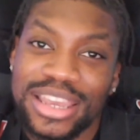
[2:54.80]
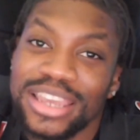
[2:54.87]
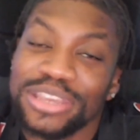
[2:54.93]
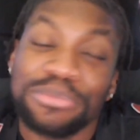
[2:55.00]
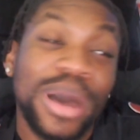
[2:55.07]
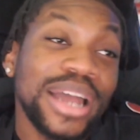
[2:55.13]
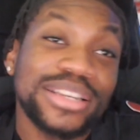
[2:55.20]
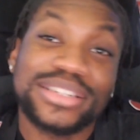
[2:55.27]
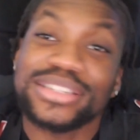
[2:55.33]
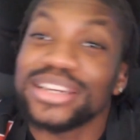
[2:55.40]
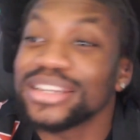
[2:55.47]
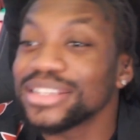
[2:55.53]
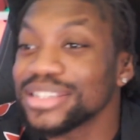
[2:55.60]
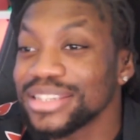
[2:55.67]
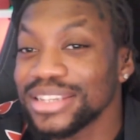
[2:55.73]
you might just
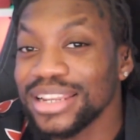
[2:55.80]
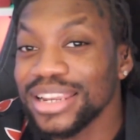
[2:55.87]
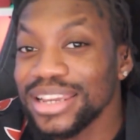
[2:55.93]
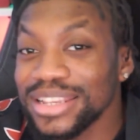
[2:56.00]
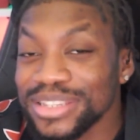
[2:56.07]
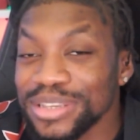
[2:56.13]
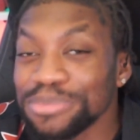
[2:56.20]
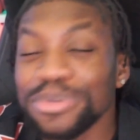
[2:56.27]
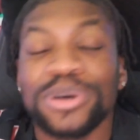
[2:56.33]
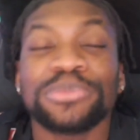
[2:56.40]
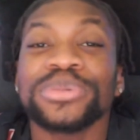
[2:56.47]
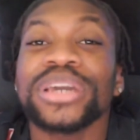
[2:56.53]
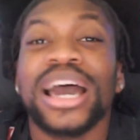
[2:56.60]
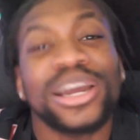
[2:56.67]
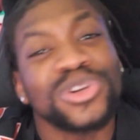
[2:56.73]
say this is glazing, but
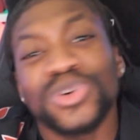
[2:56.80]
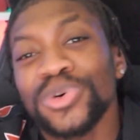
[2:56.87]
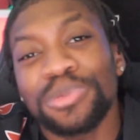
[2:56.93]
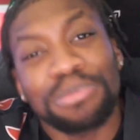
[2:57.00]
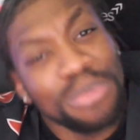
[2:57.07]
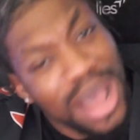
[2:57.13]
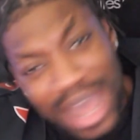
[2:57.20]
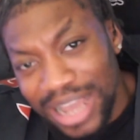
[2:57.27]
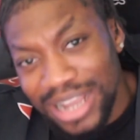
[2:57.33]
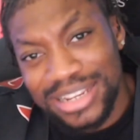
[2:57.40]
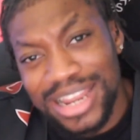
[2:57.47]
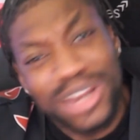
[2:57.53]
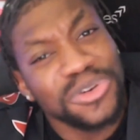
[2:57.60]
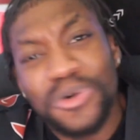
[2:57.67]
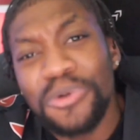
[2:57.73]
me, I
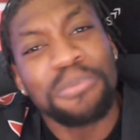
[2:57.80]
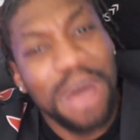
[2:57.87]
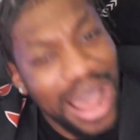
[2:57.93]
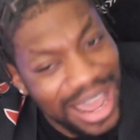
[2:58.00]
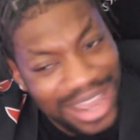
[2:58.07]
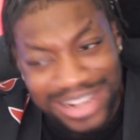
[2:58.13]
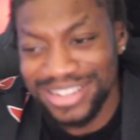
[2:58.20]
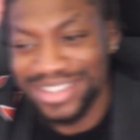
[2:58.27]
don't mind.